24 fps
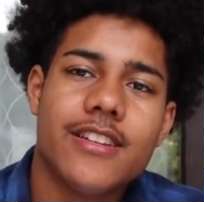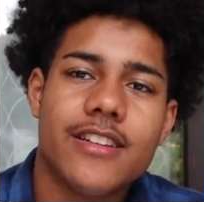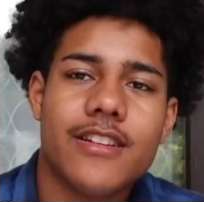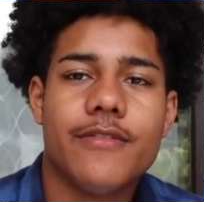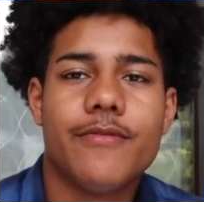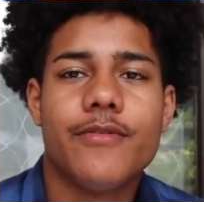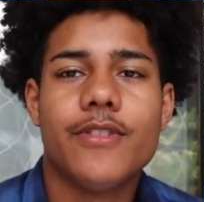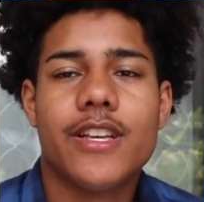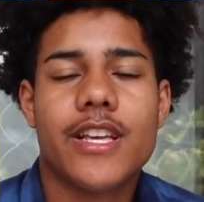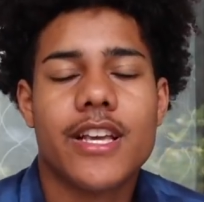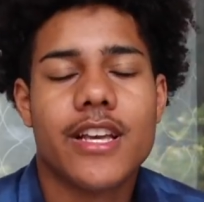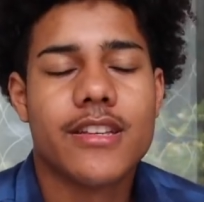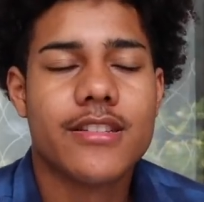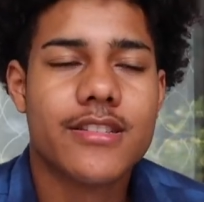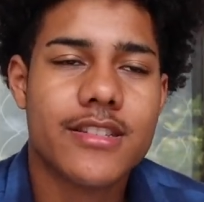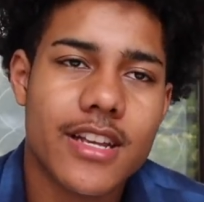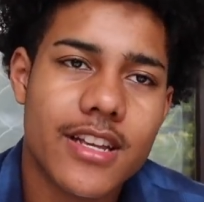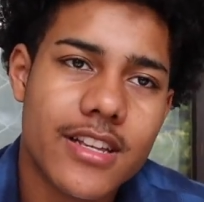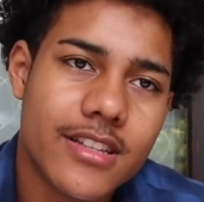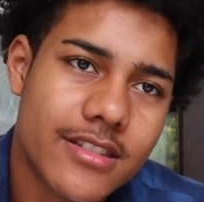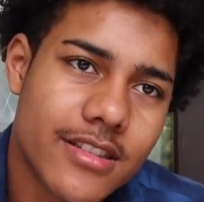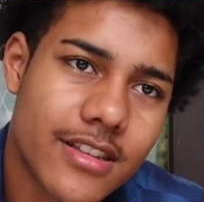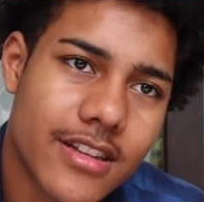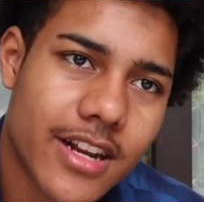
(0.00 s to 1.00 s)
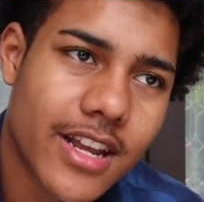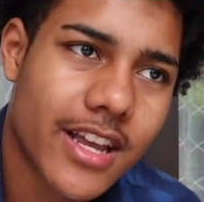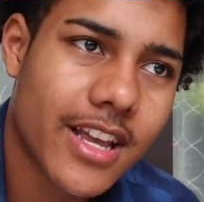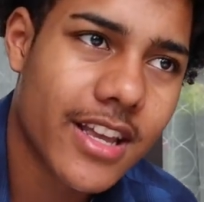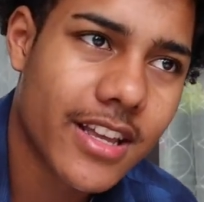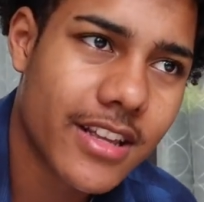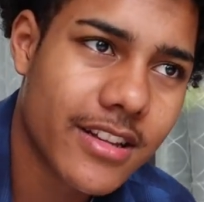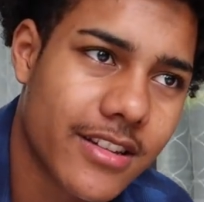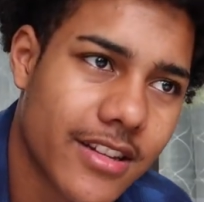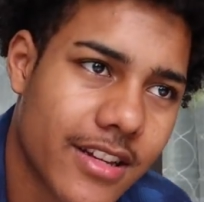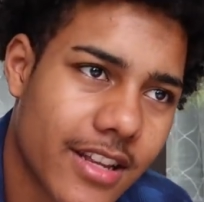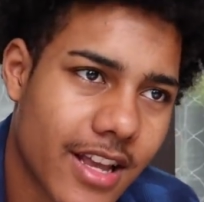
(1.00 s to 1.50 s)
and if you can't stay until the
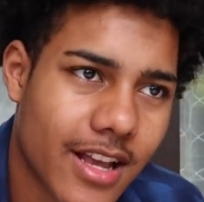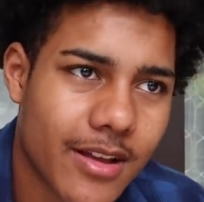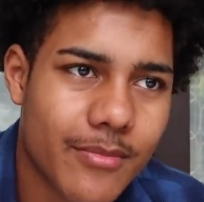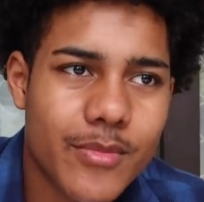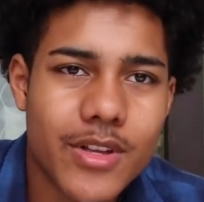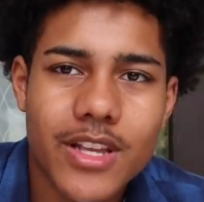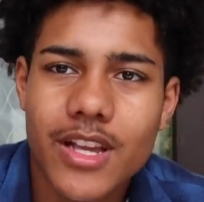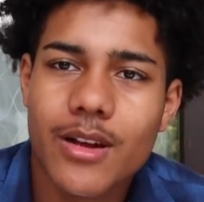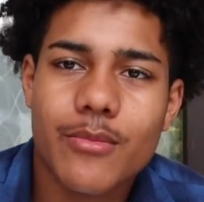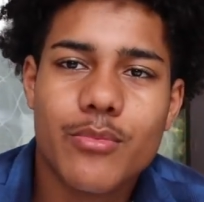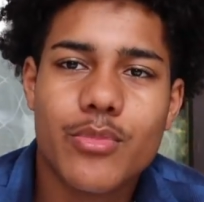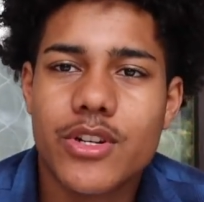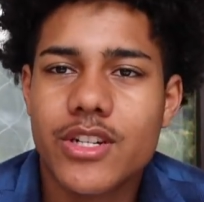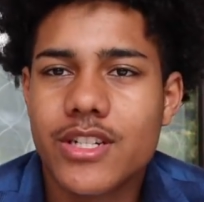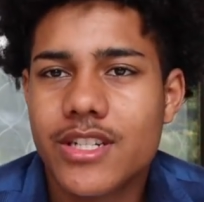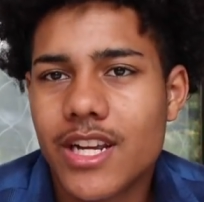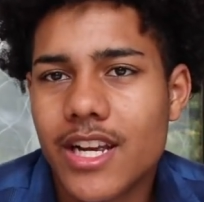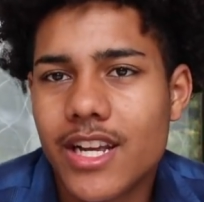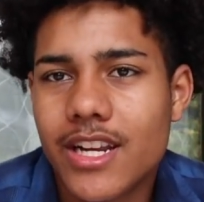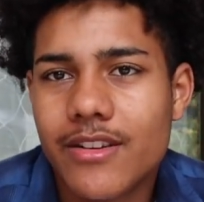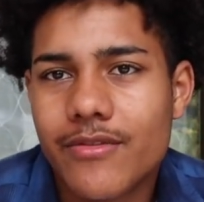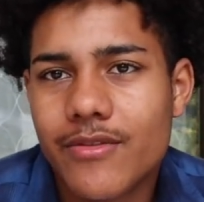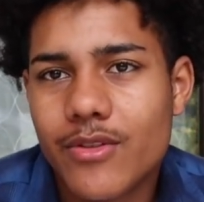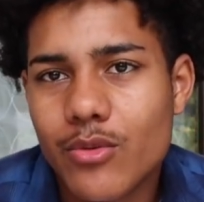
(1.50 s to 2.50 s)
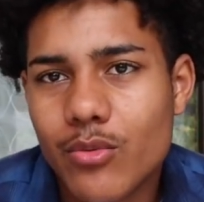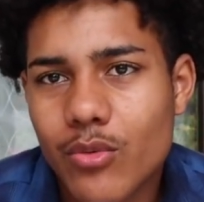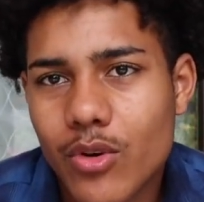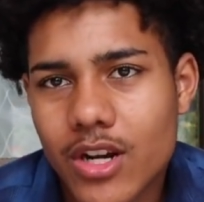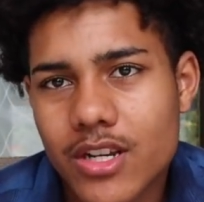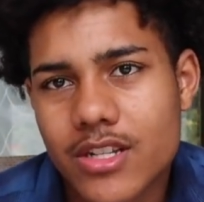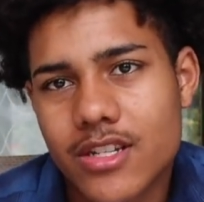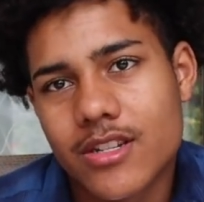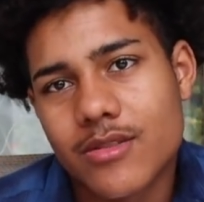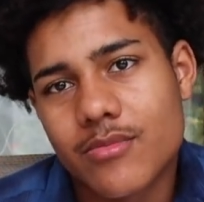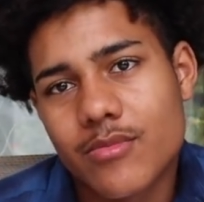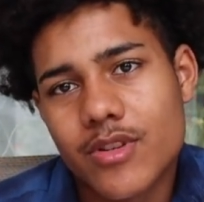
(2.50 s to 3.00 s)
end, I mean, I appreciate if you
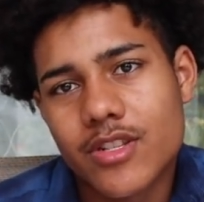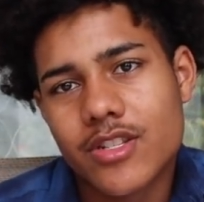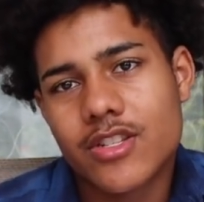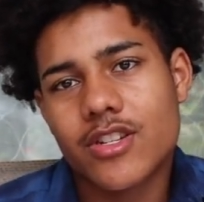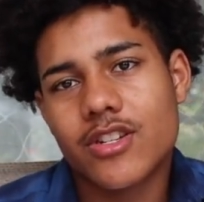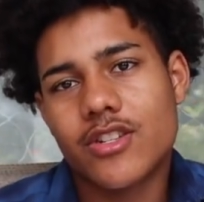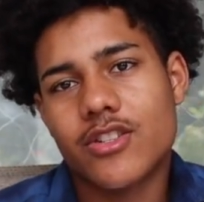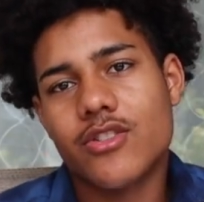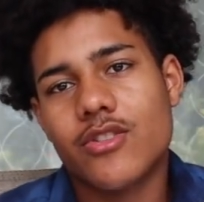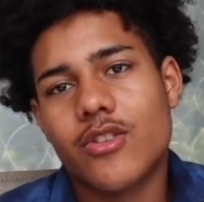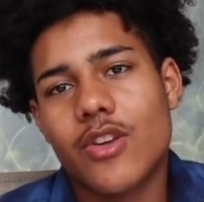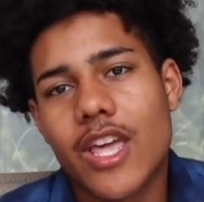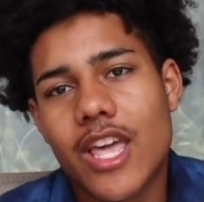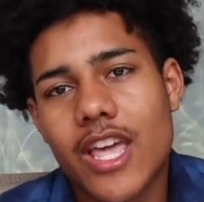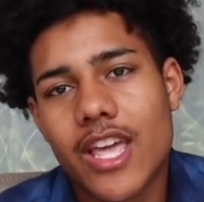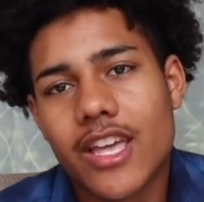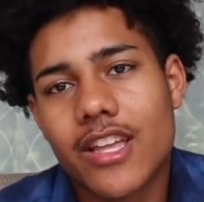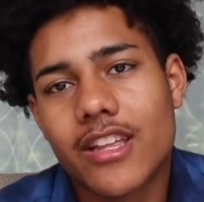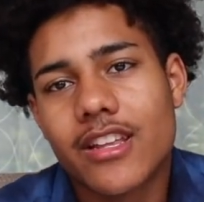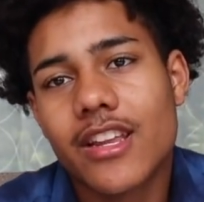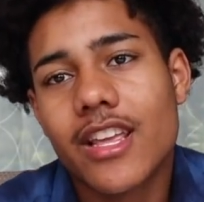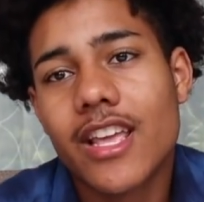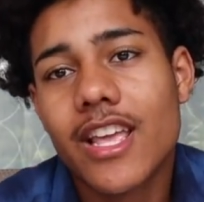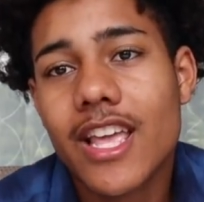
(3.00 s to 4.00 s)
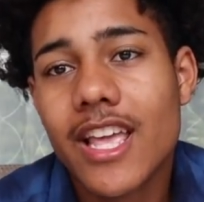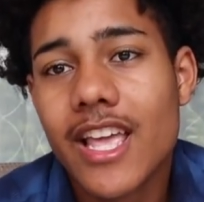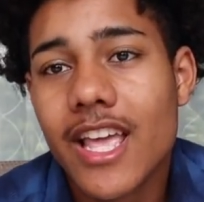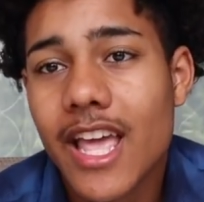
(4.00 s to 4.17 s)
watch as much as you can.